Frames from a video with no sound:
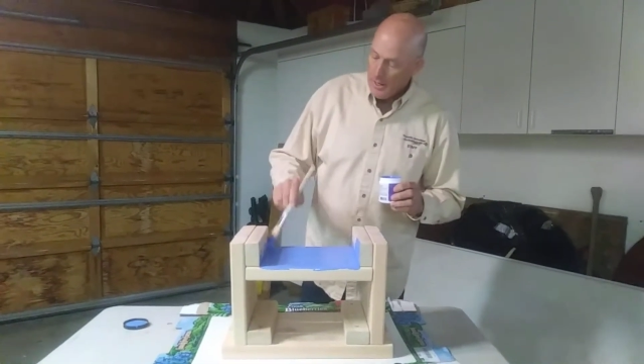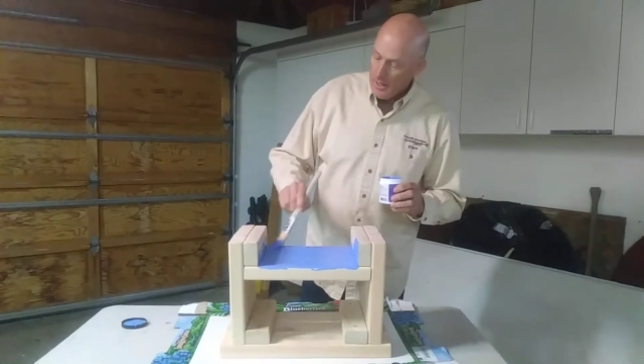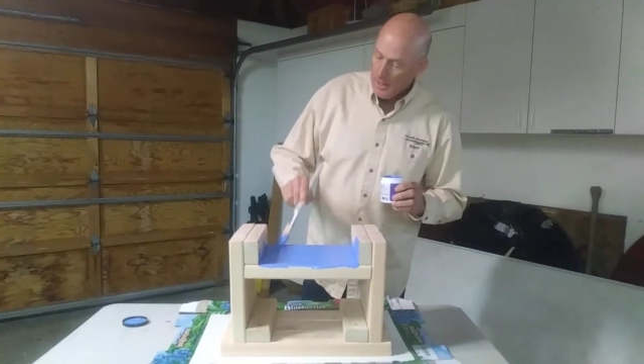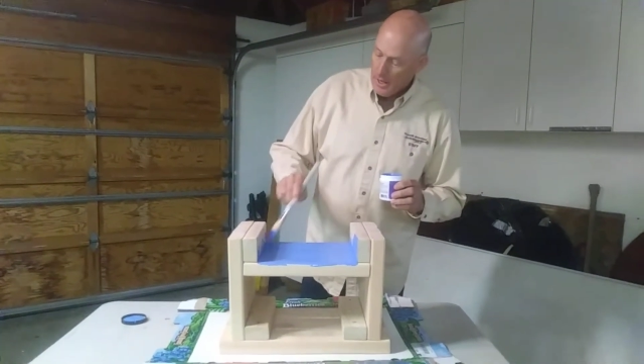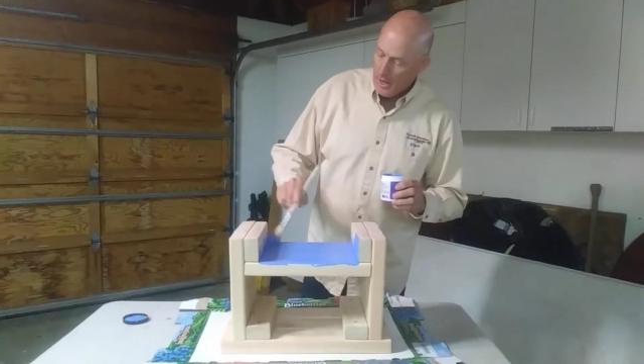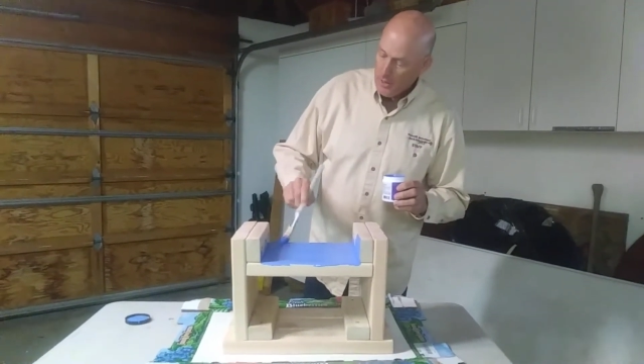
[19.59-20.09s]

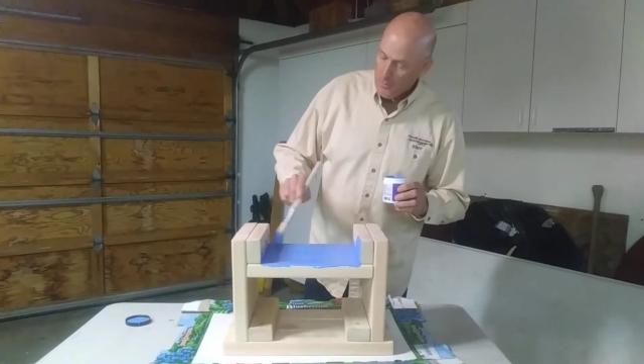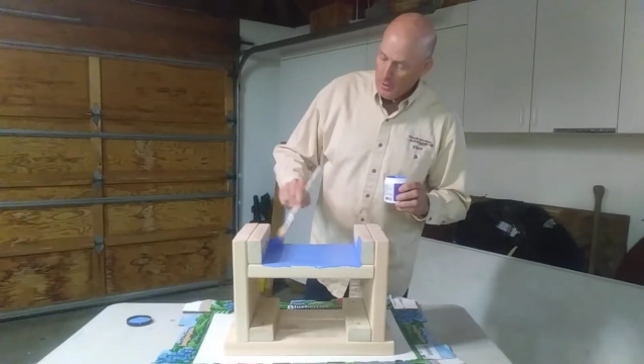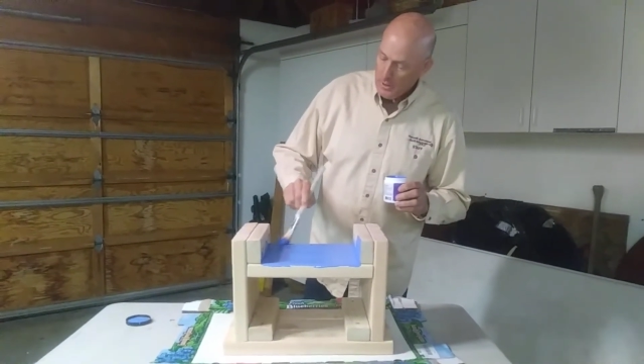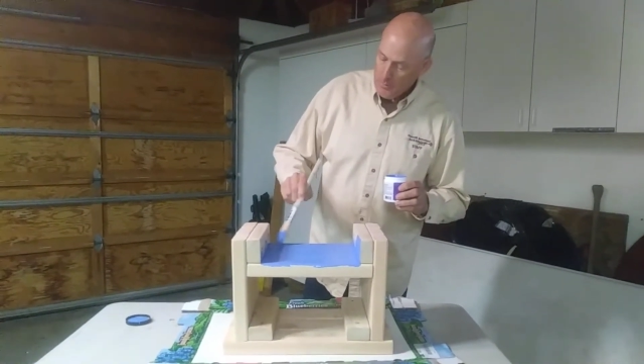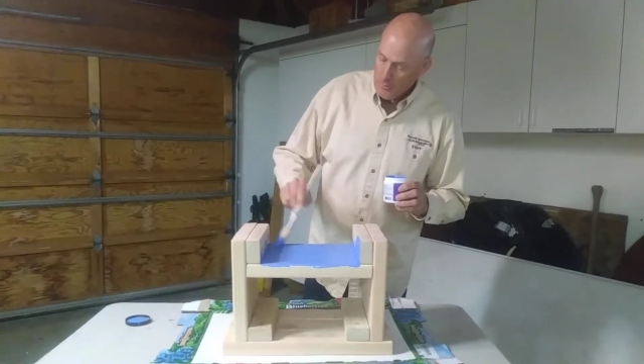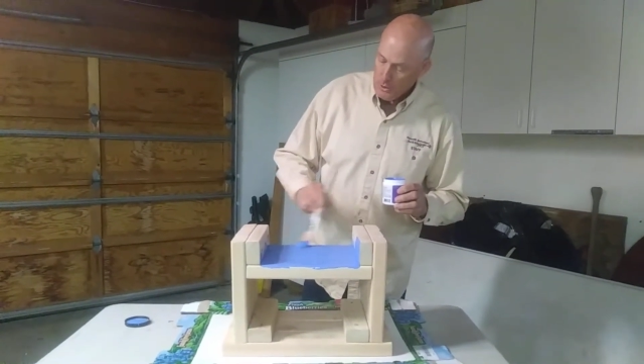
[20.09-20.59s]
And I
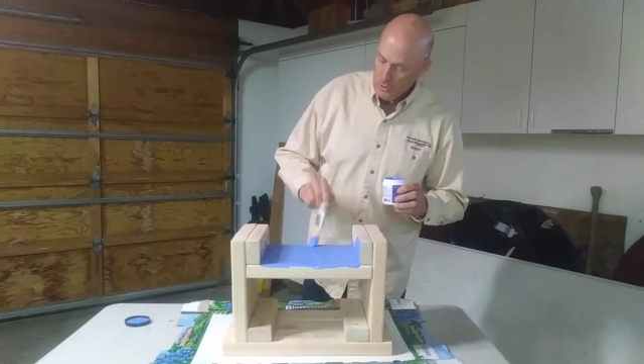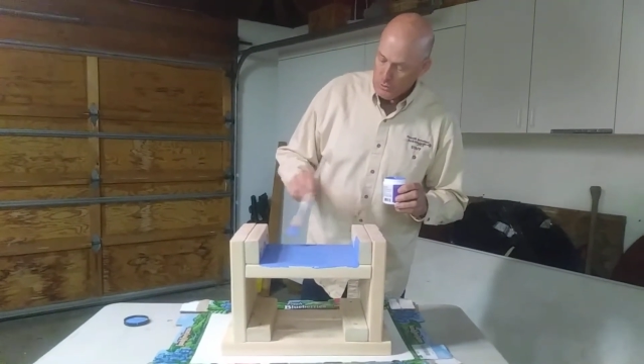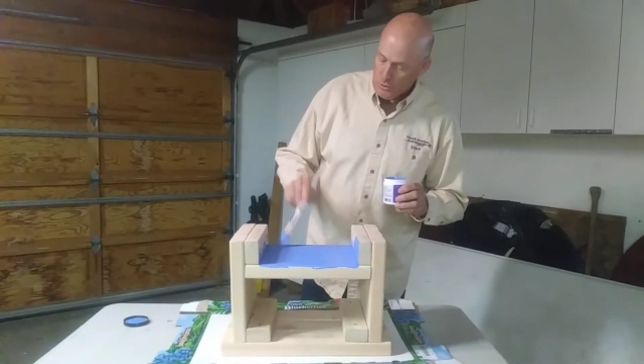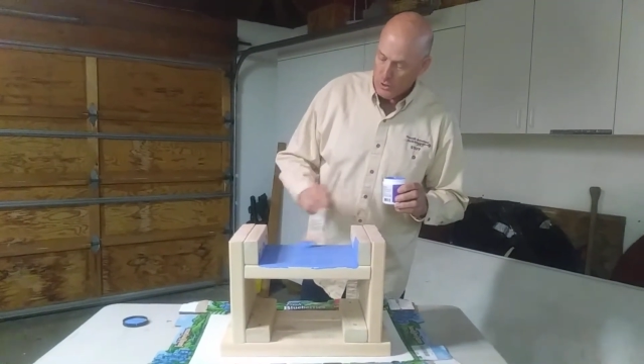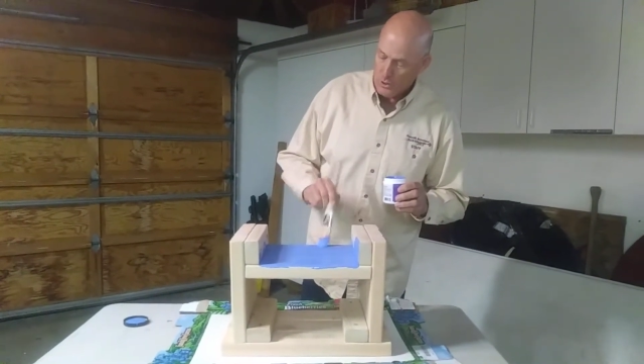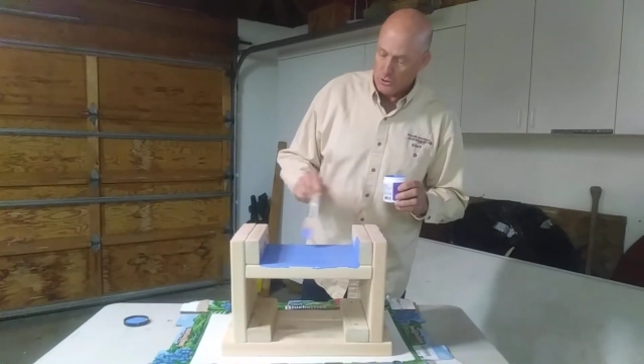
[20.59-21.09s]
recommend
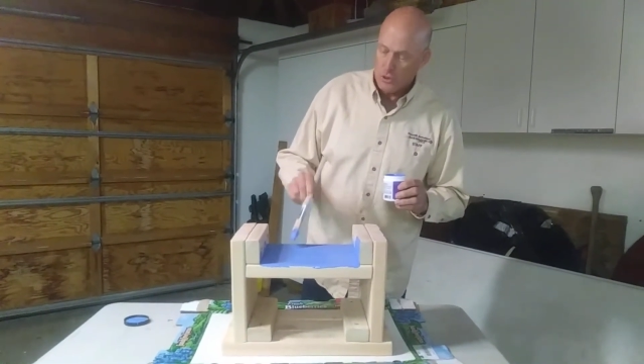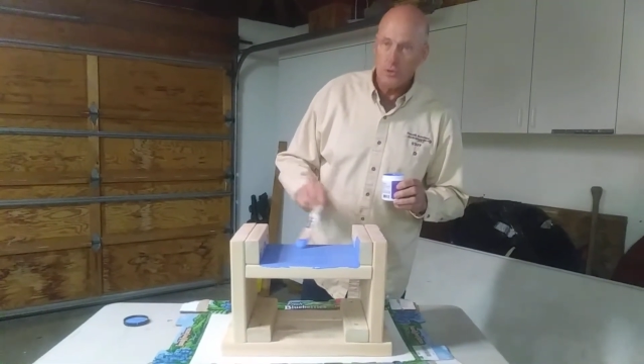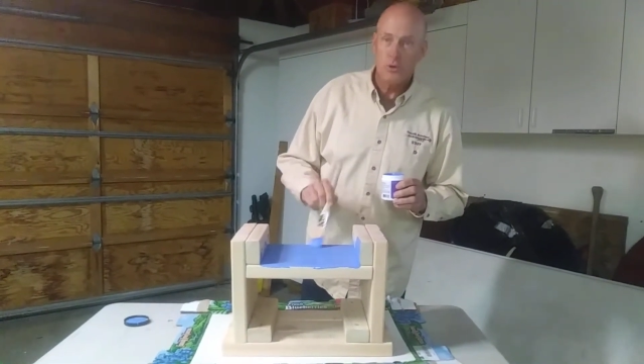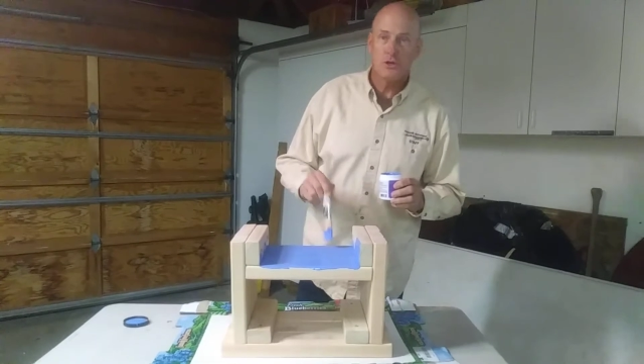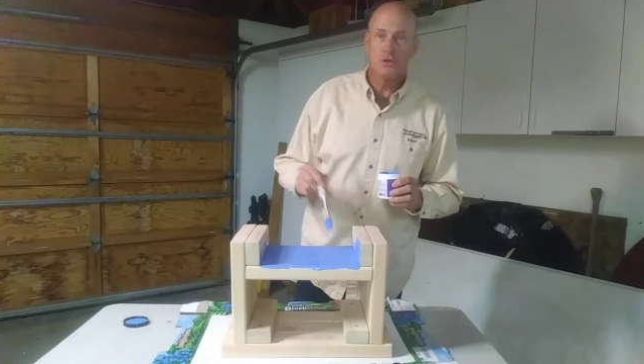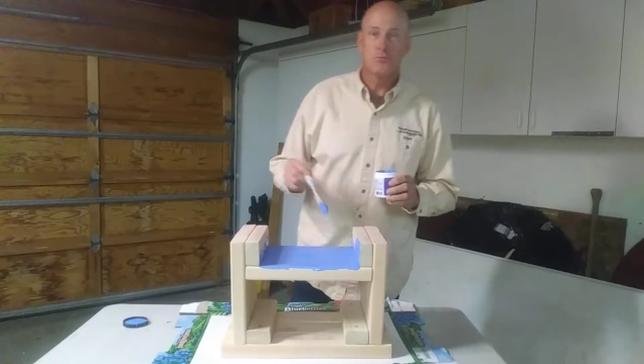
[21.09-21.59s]
using a
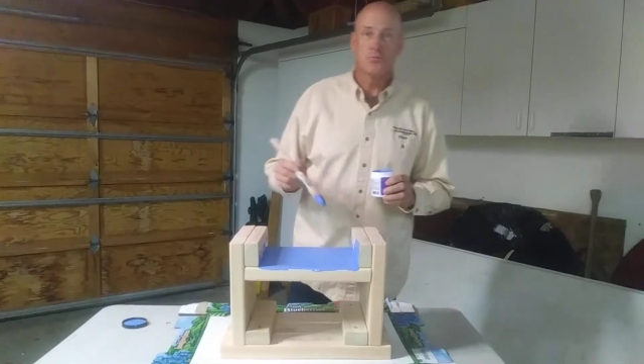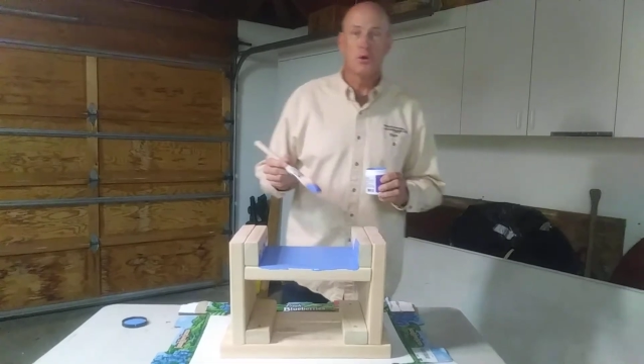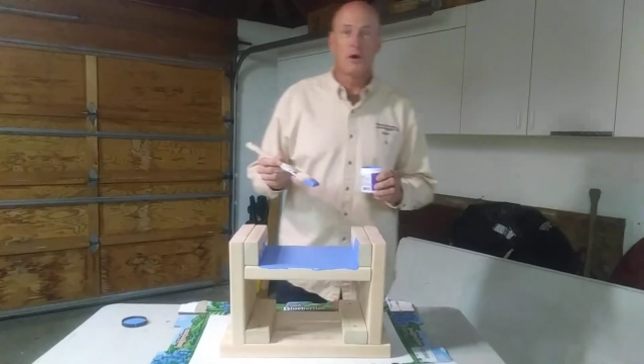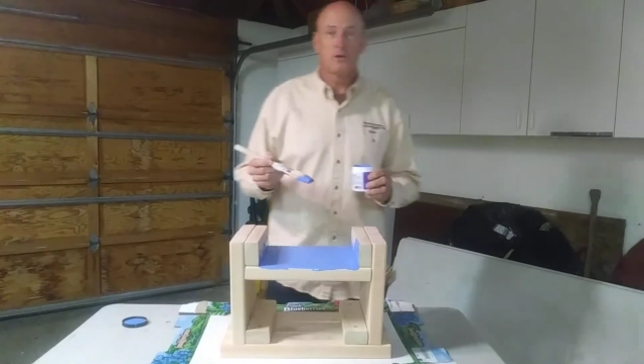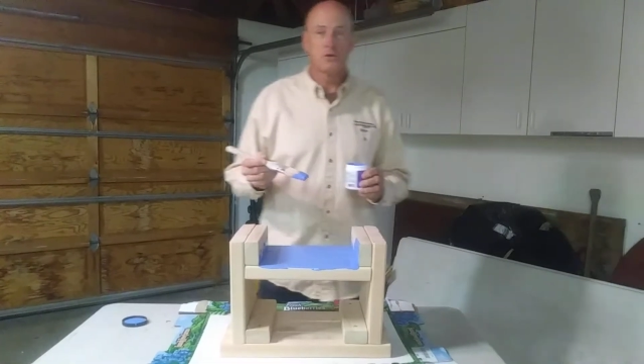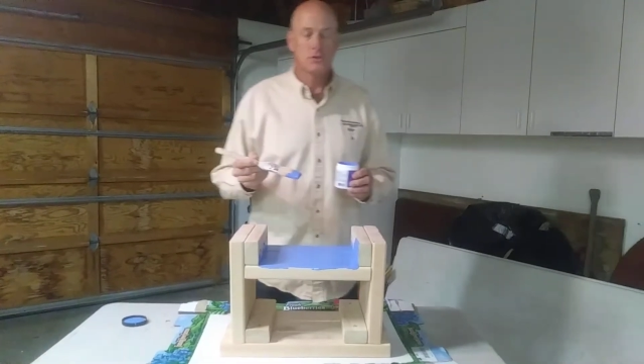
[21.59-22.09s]
2-inch
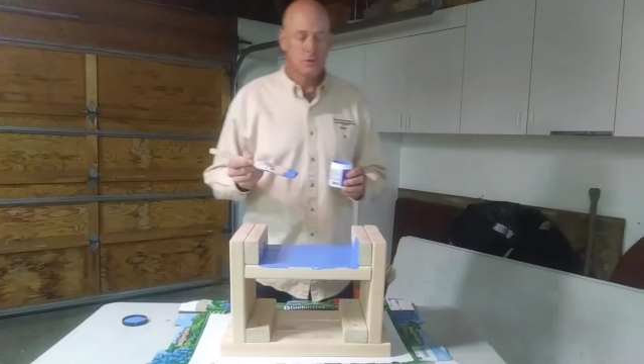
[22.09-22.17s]
brush,